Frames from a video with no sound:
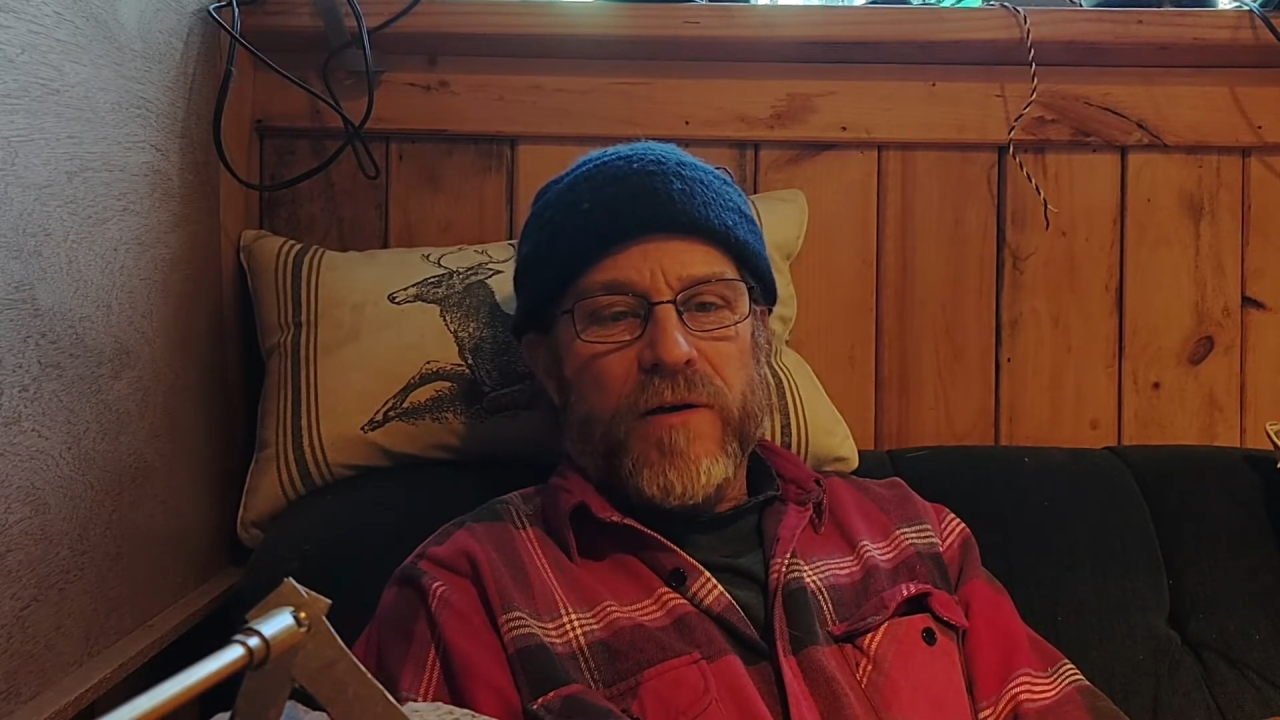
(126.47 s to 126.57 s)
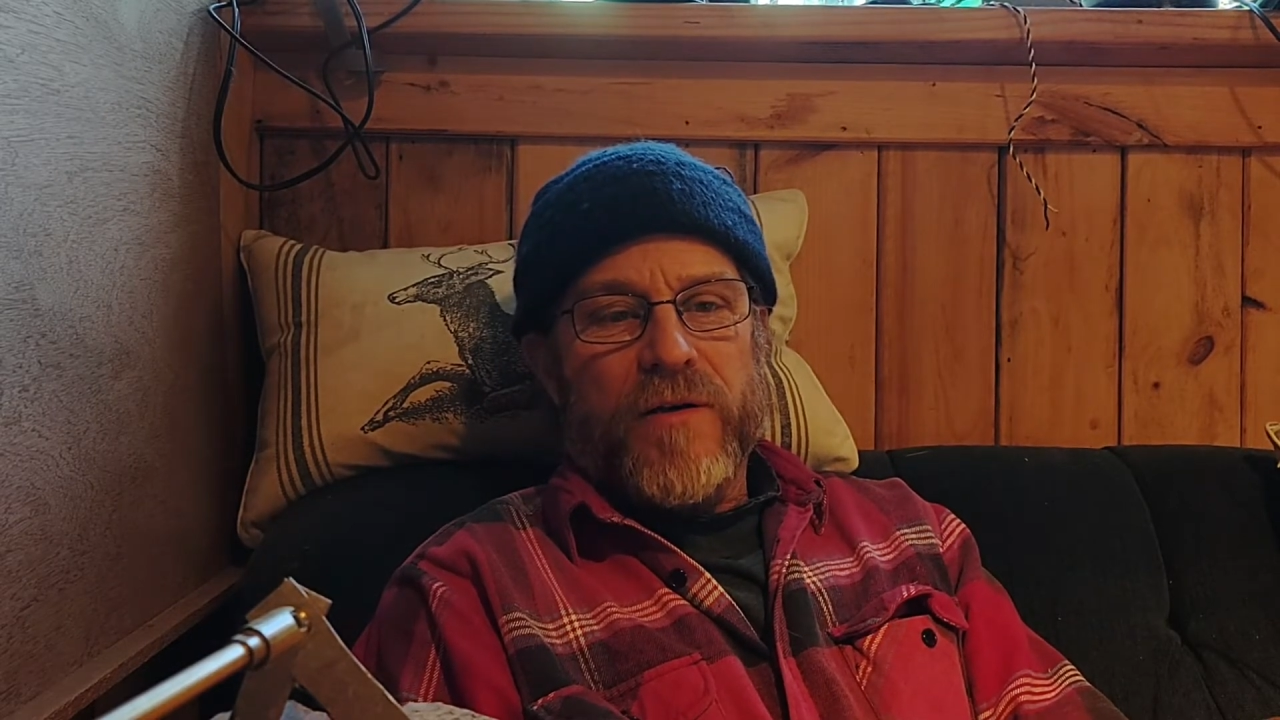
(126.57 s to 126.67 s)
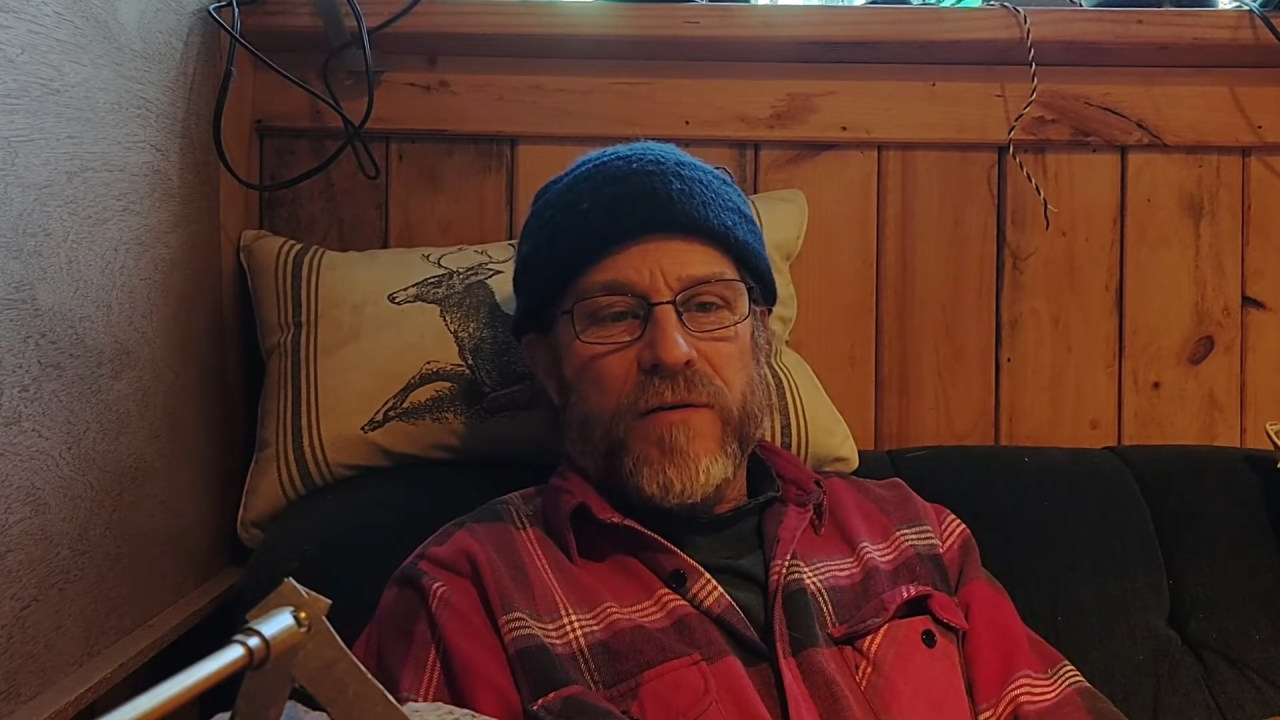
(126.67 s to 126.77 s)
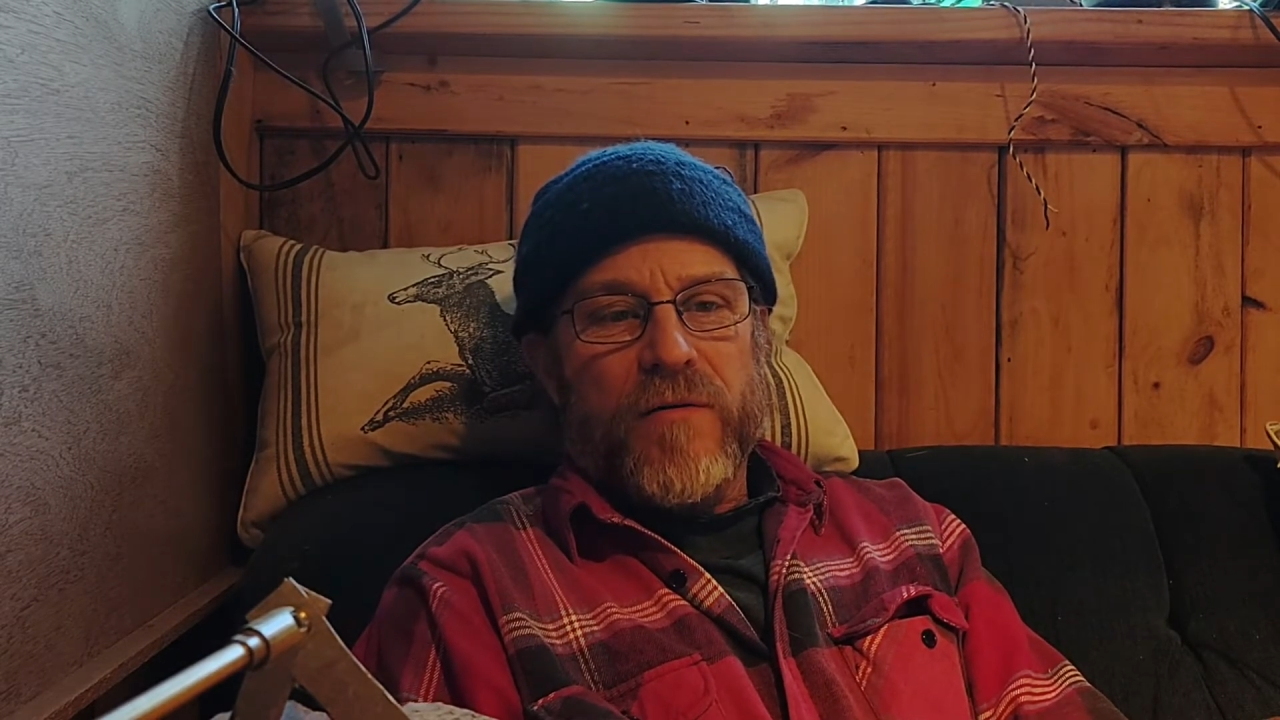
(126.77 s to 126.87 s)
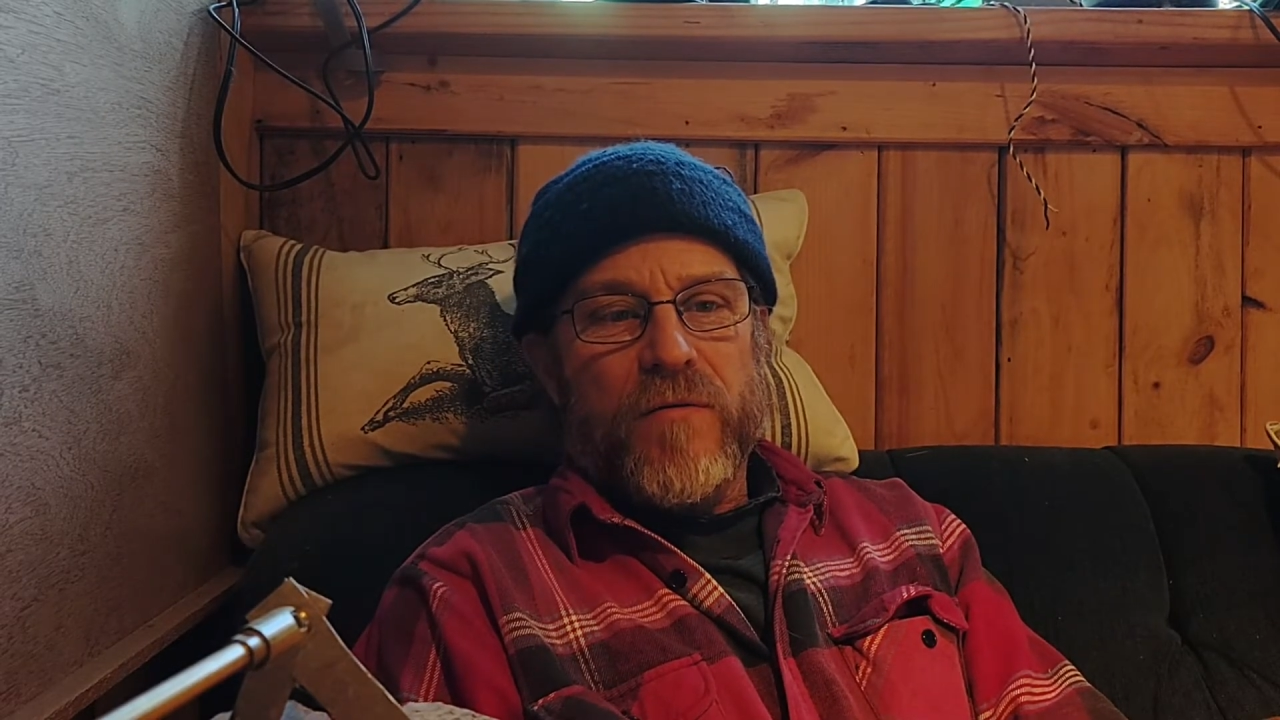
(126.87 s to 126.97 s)

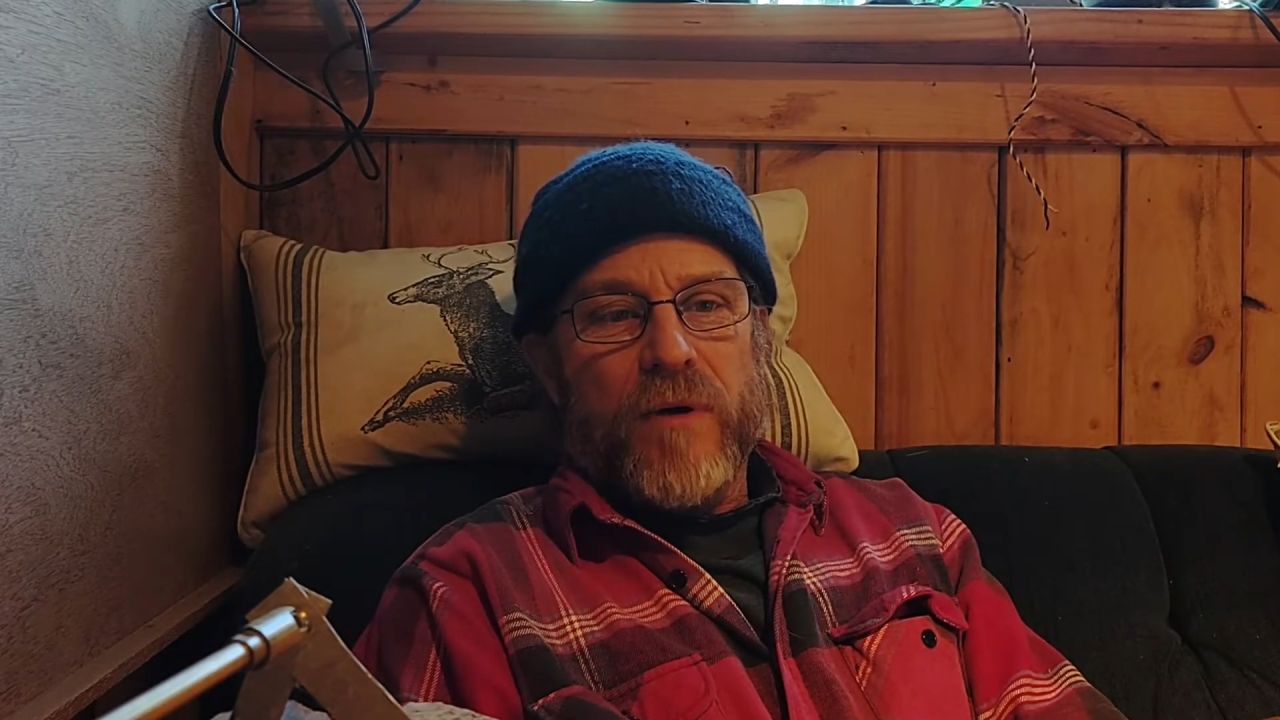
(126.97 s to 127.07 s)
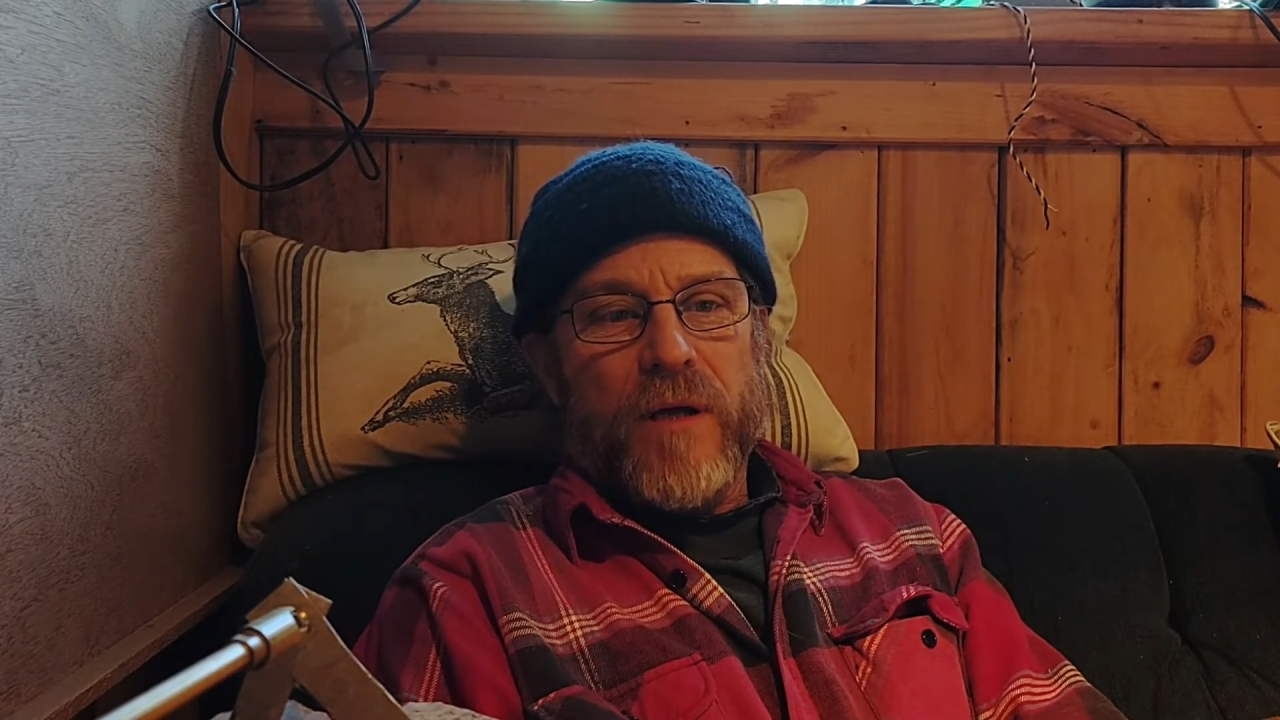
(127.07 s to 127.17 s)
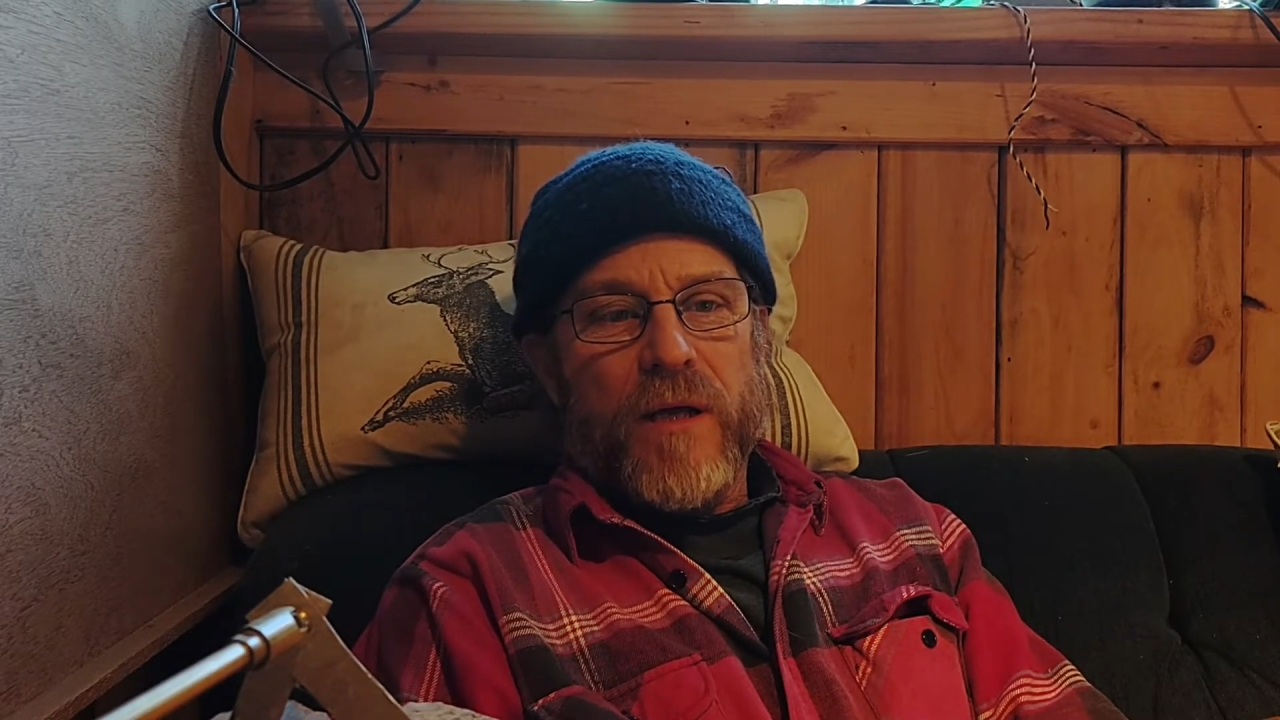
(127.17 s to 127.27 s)
to